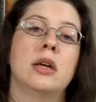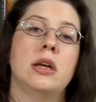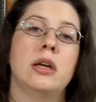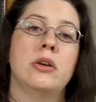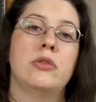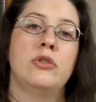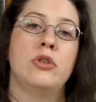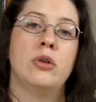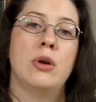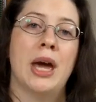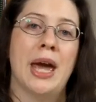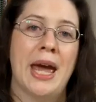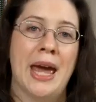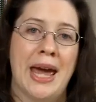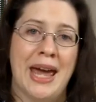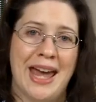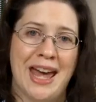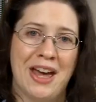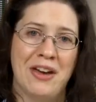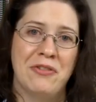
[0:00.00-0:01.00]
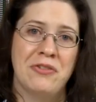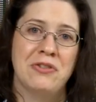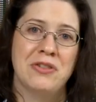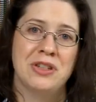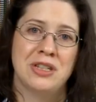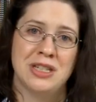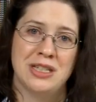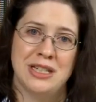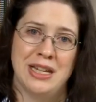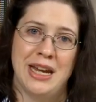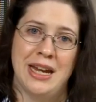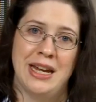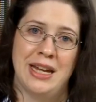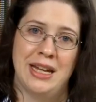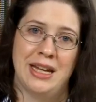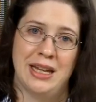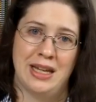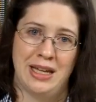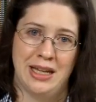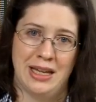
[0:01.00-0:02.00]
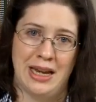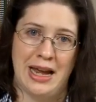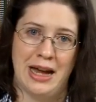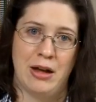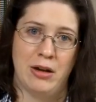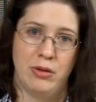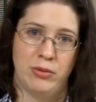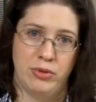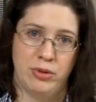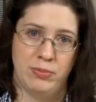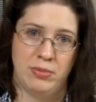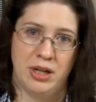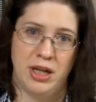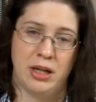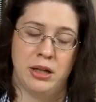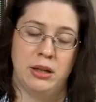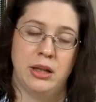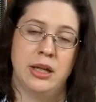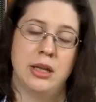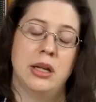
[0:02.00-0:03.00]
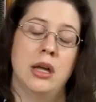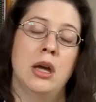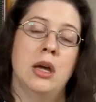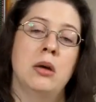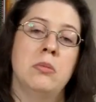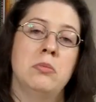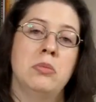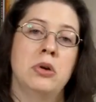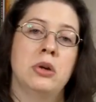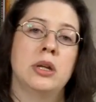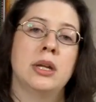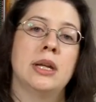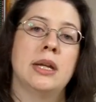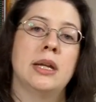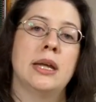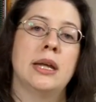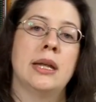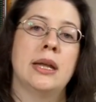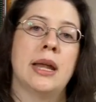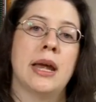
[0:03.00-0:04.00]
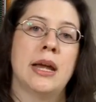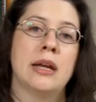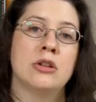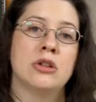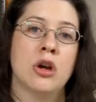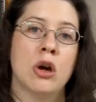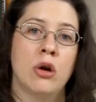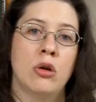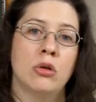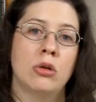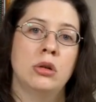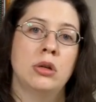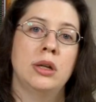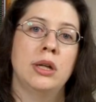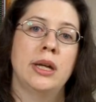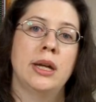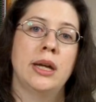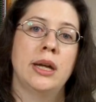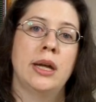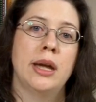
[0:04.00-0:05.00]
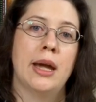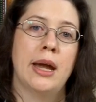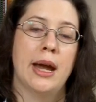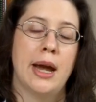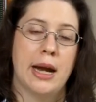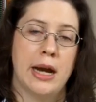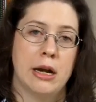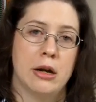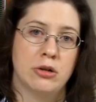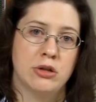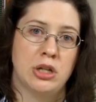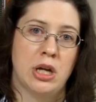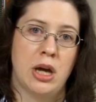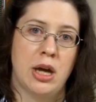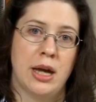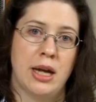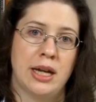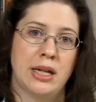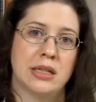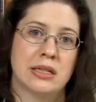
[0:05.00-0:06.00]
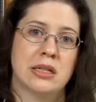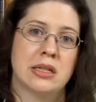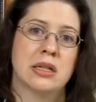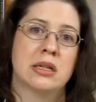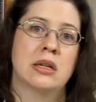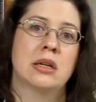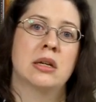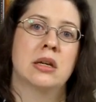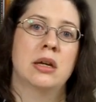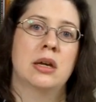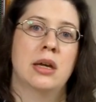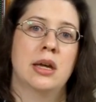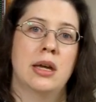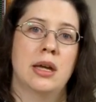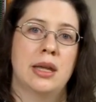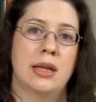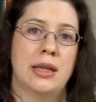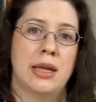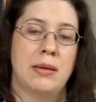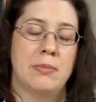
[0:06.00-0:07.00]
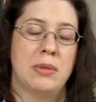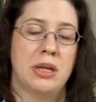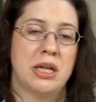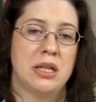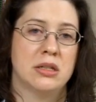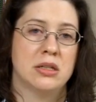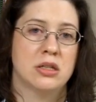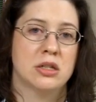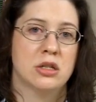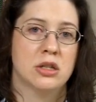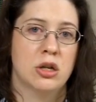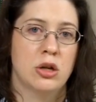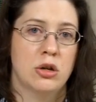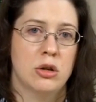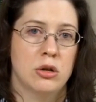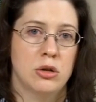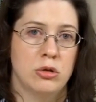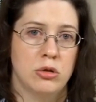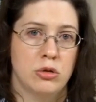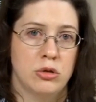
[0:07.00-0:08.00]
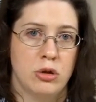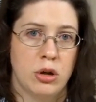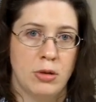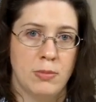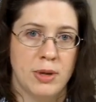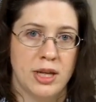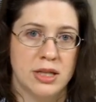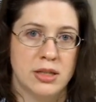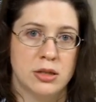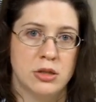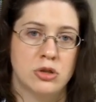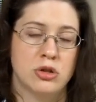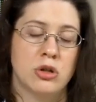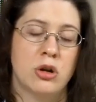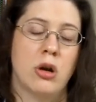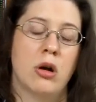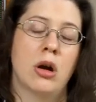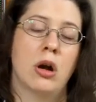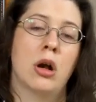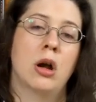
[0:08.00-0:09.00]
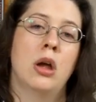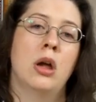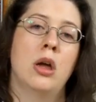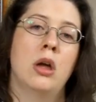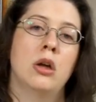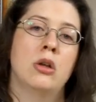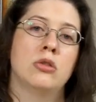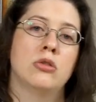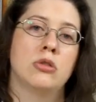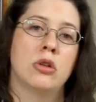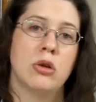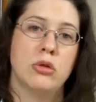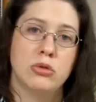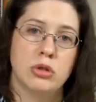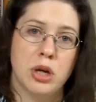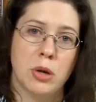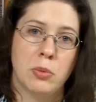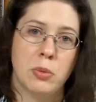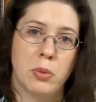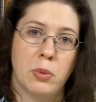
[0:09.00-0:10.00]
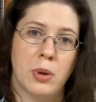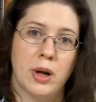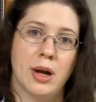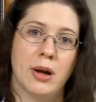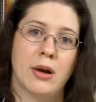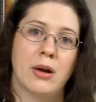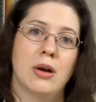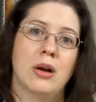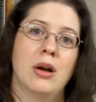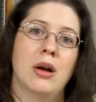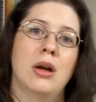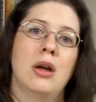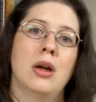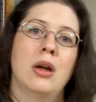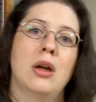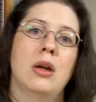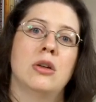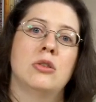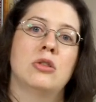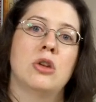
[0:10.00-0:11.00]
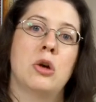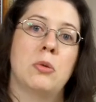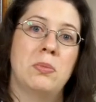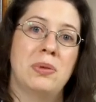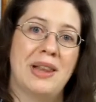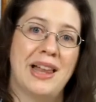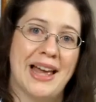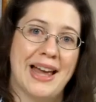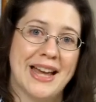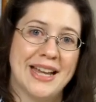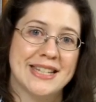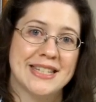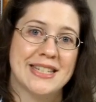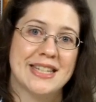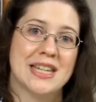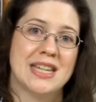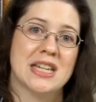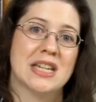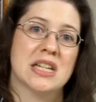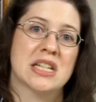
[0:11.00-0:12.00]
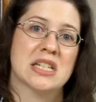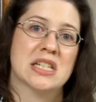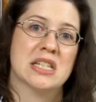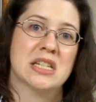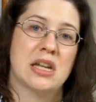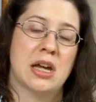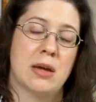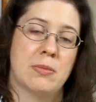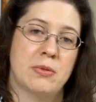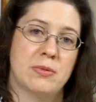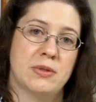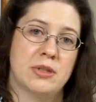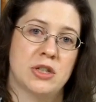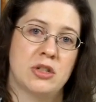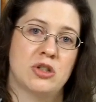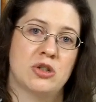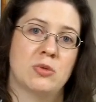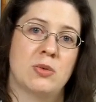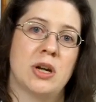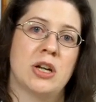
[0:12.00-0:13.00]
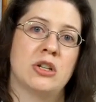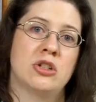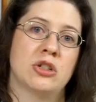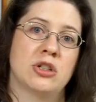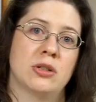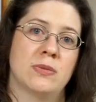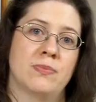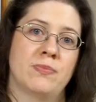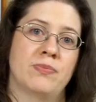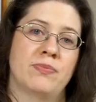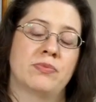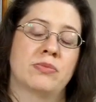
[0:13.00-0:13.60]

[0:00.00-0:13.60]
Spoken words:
If you have to take it out of the Pickl-It, put it in a totally airtight, that means no mason jar, no Tupperware, no plastics type of situation.